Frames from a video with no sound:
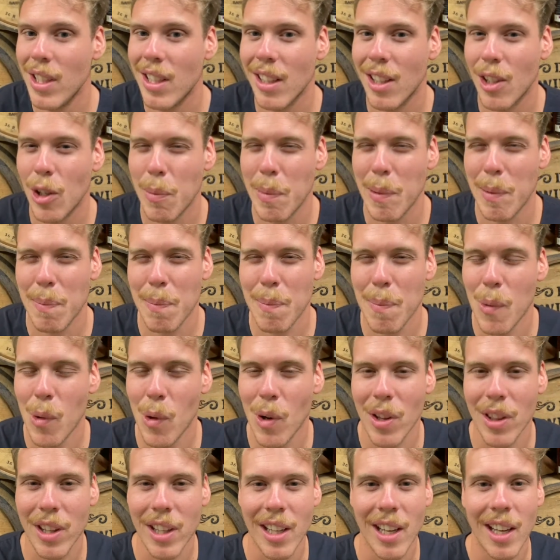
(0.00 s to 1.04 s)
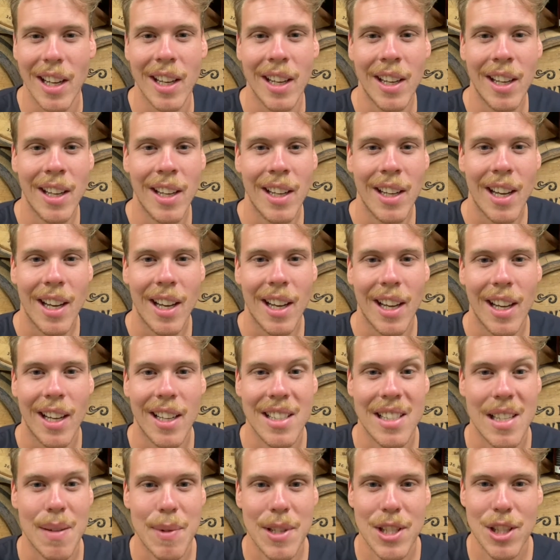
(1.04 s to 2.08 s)
a little bit more on the uh, uh,
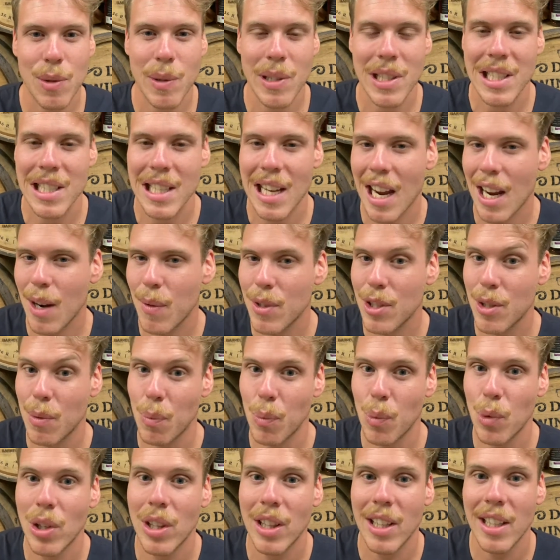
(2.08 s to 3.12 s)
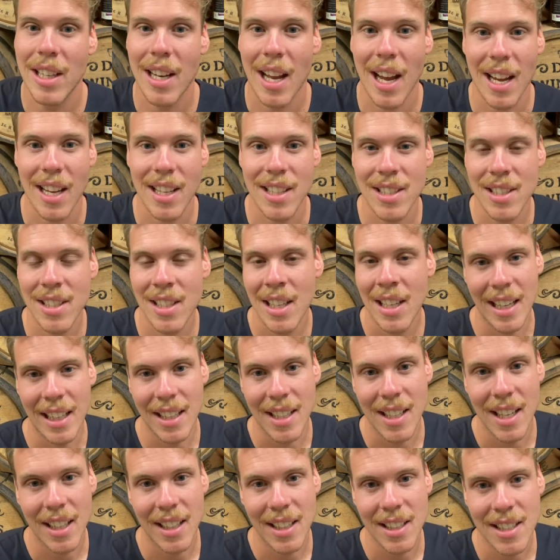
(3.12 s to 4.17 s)
semi-sweet side with some really nice
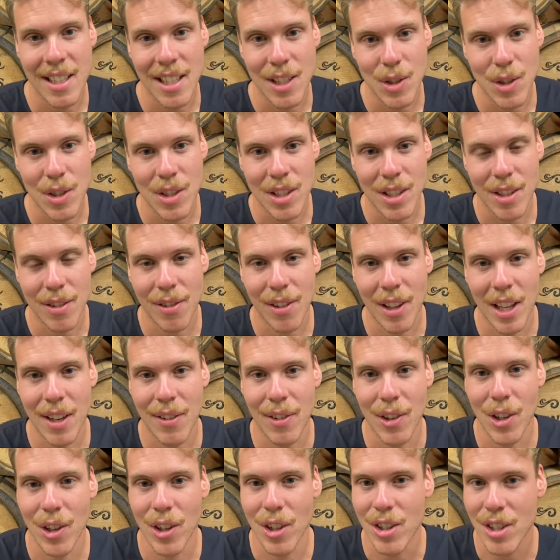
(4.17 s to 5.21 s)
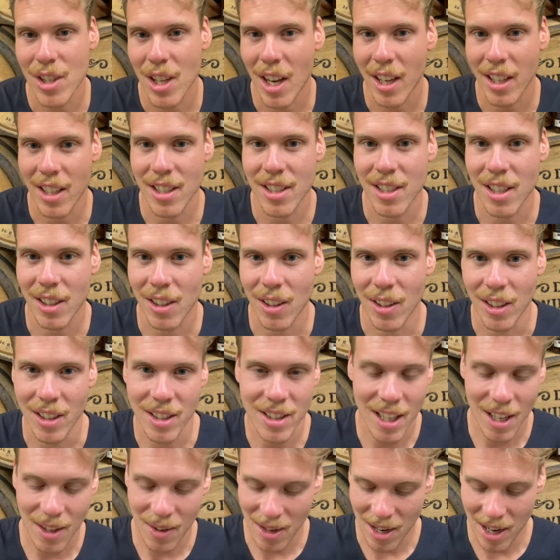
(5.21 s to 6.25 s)
nutty citrusy flavors, honeysuckle,
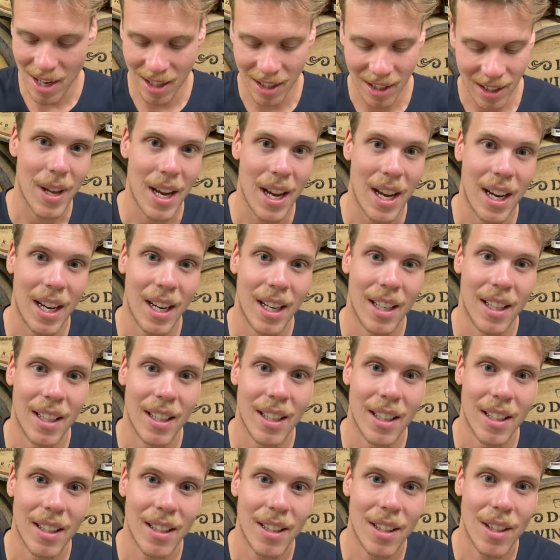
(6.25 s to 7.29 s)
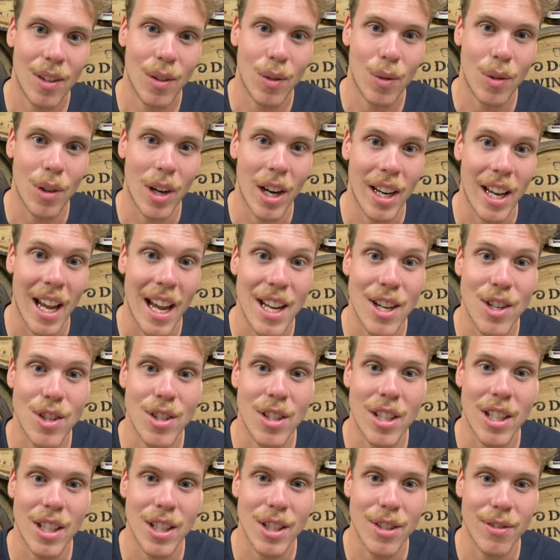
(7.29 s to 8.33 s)
etc. And I
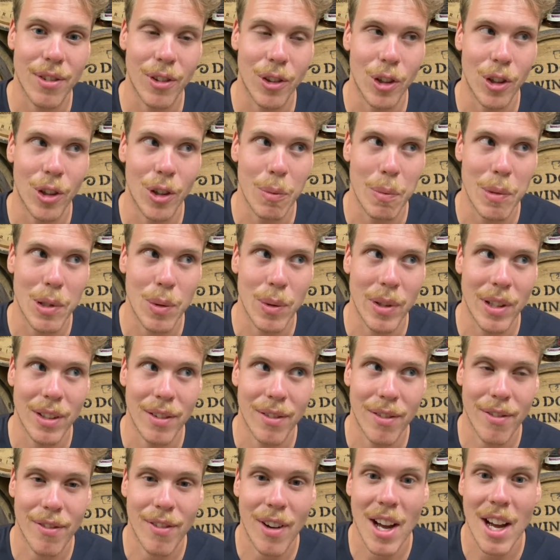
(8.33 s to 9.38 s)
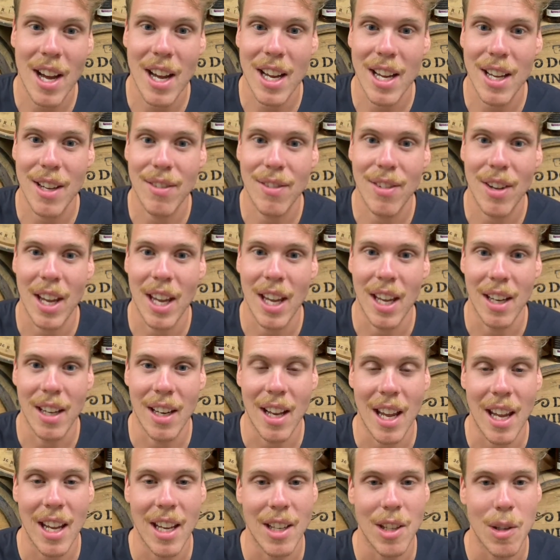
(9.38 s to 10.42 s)
aged these for between five
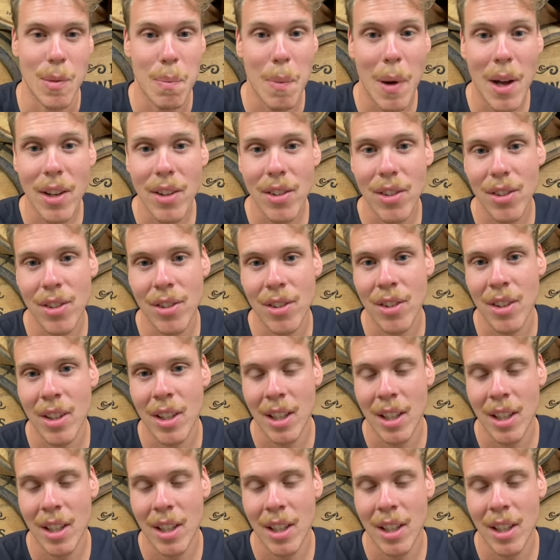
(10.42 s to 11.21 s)
and eight months